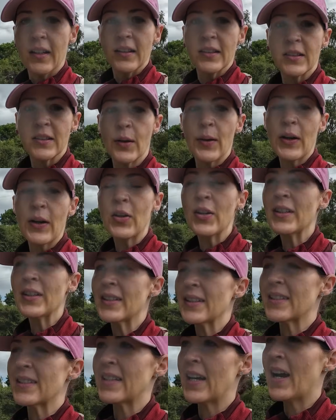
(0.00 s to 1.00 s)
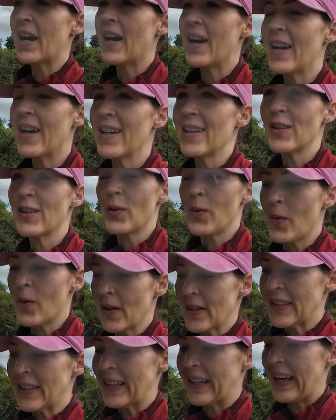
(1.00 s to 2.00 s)
So I couldn't decide
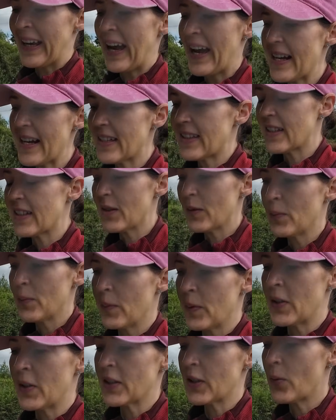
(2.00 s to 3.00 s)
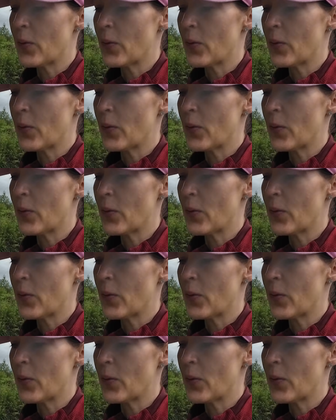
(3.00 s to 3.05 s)
what to get because I